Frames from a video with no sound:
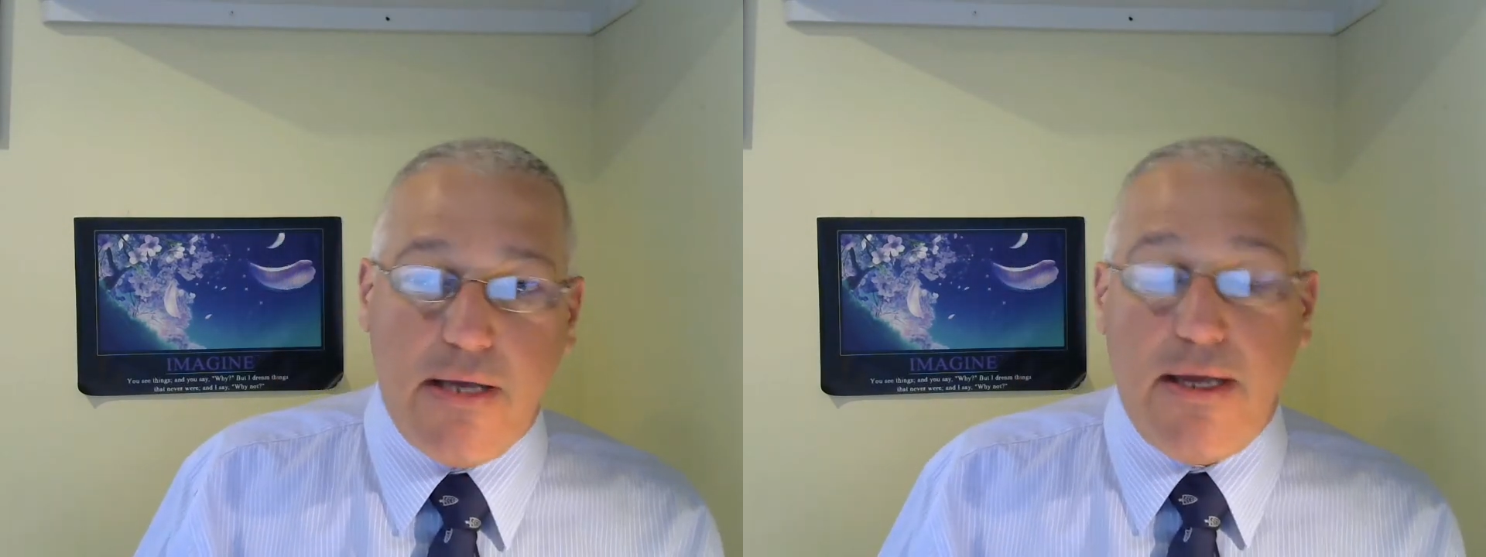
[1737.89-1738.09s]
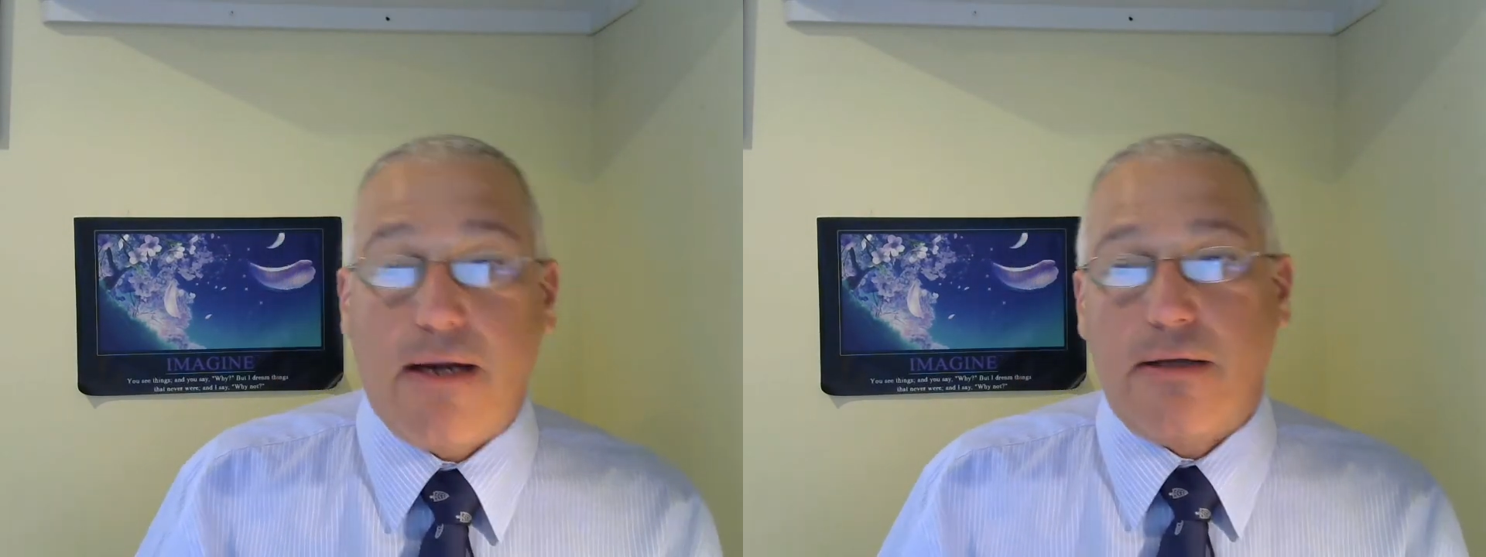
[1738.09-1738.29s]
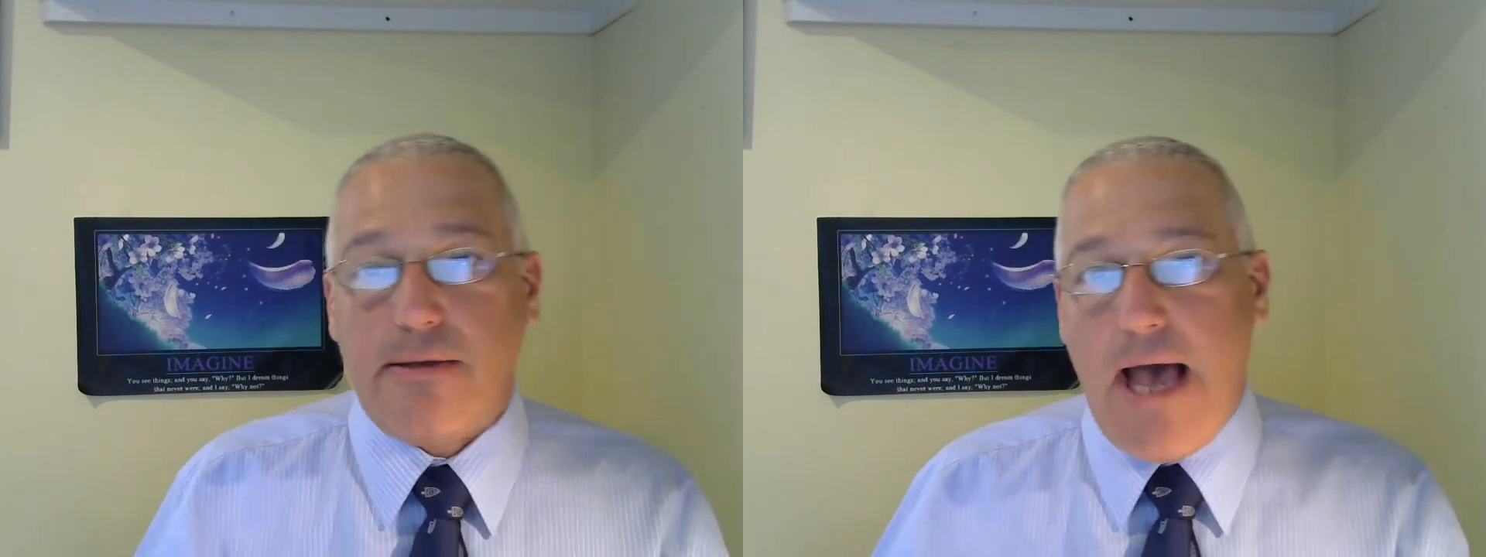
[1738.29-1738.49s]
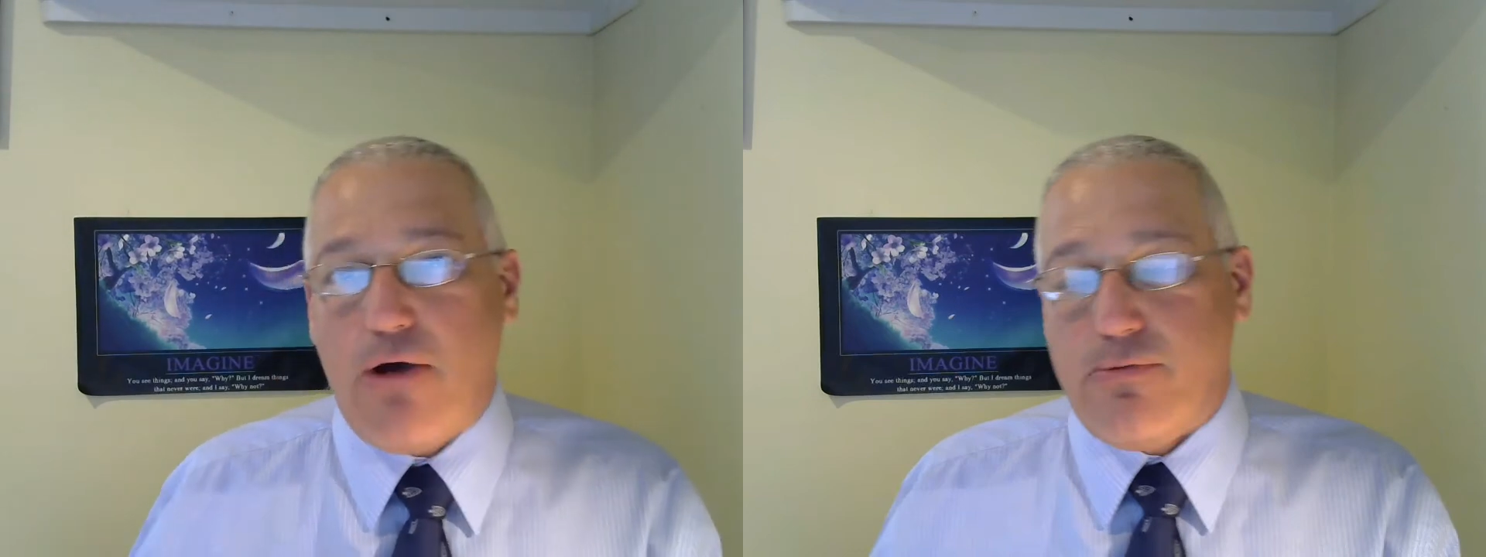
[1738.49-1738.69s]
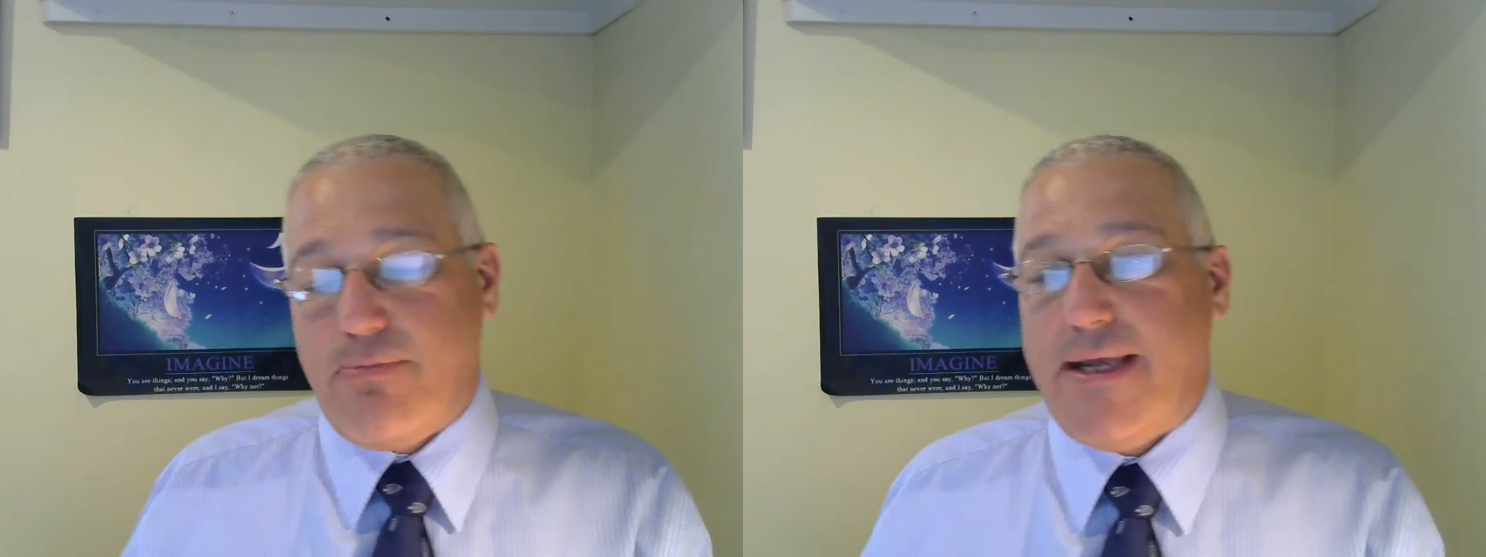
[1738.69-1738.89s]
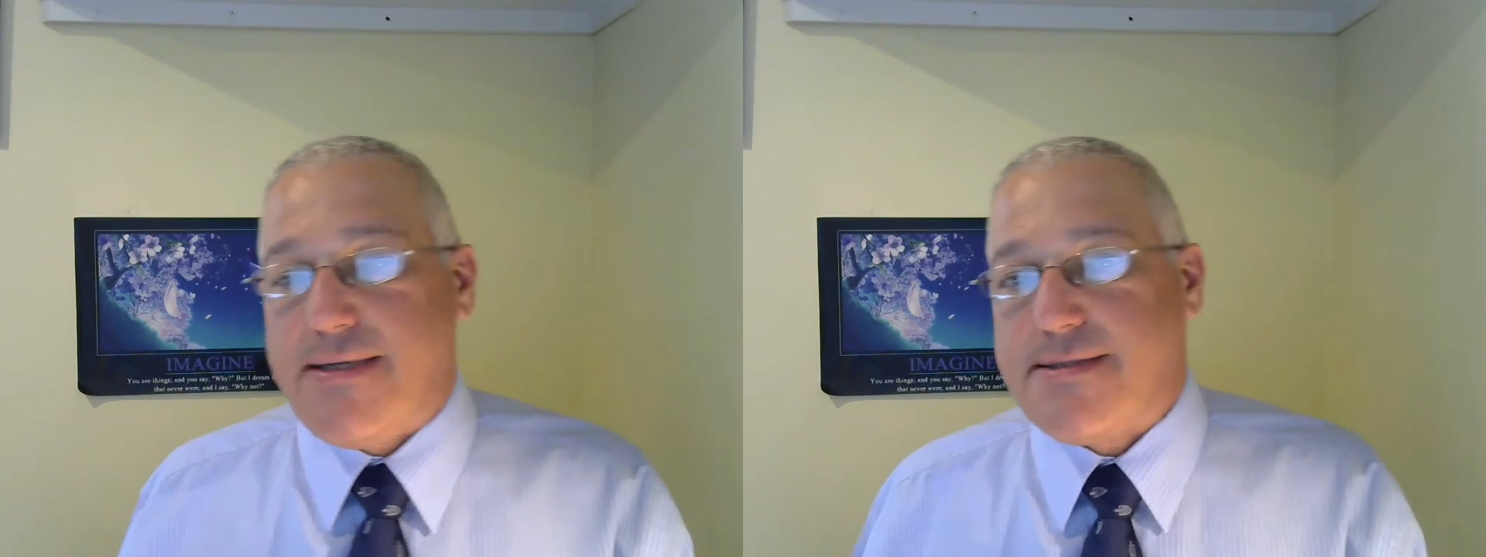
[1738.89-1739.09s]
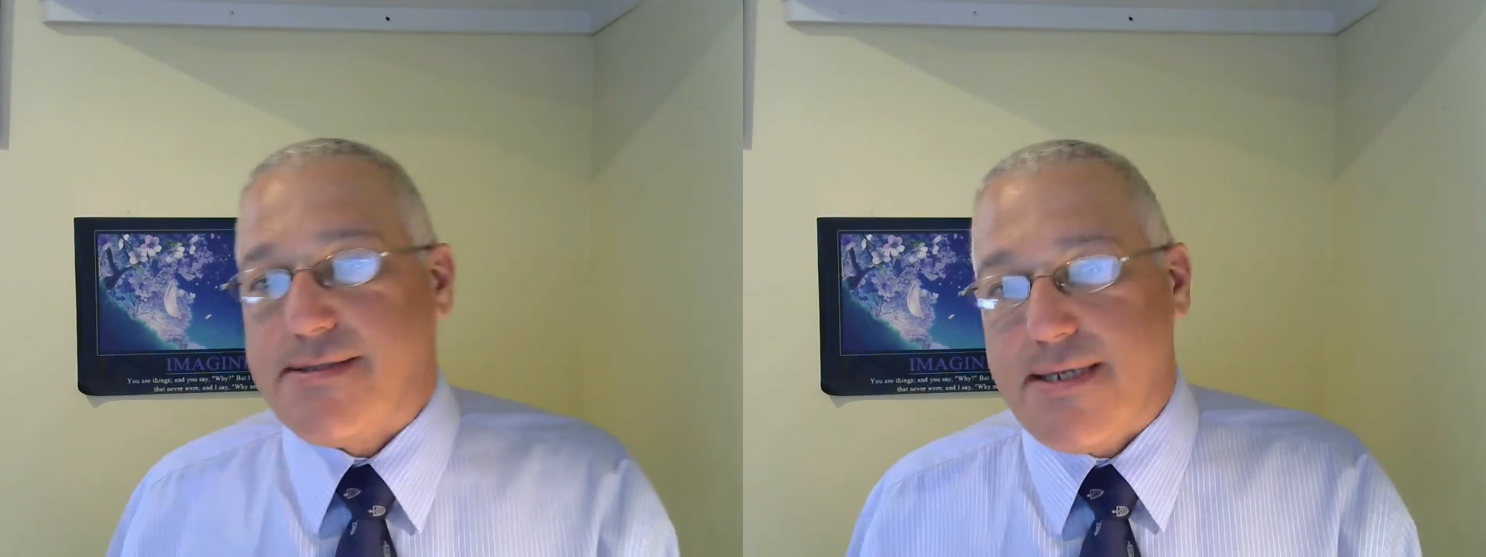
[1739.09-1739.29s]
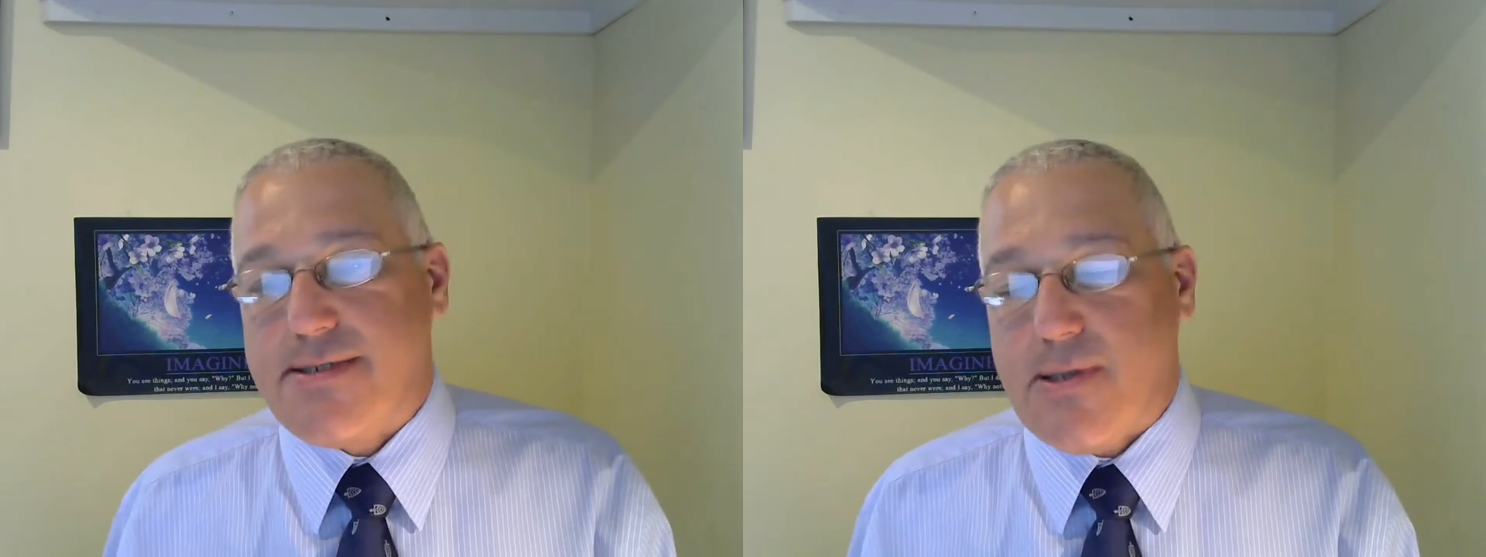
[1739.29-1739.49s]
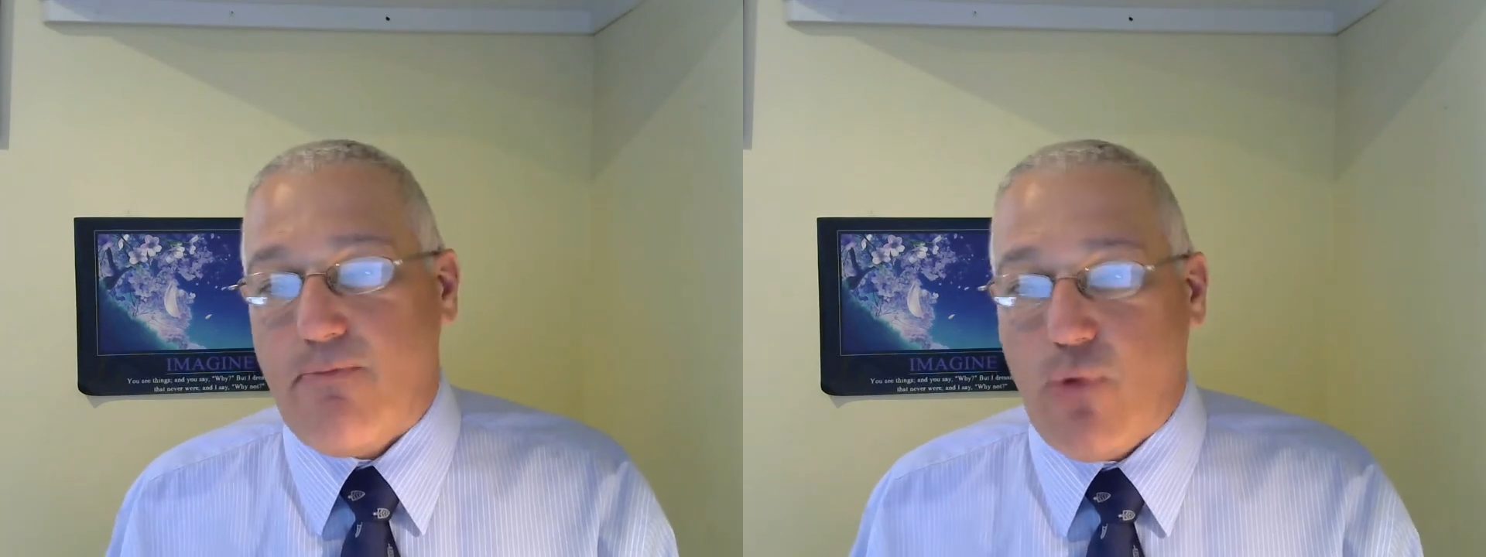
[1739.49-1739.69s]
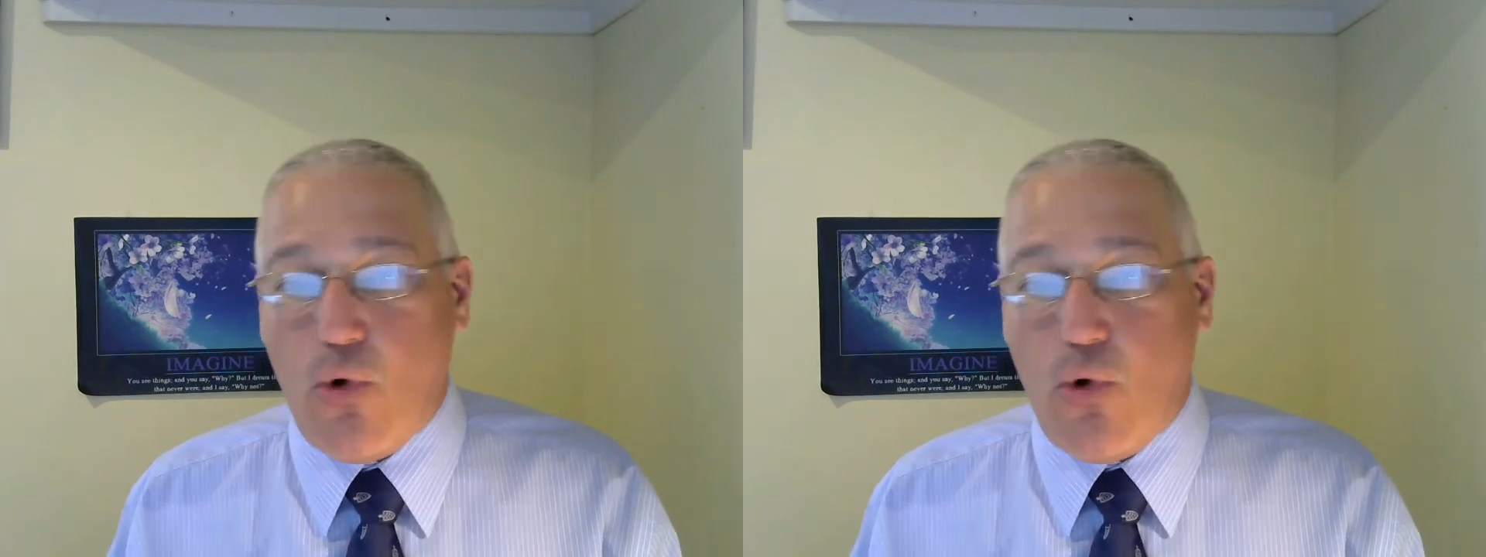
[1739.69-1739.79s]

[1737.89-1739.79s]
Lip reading: a cloud-based system?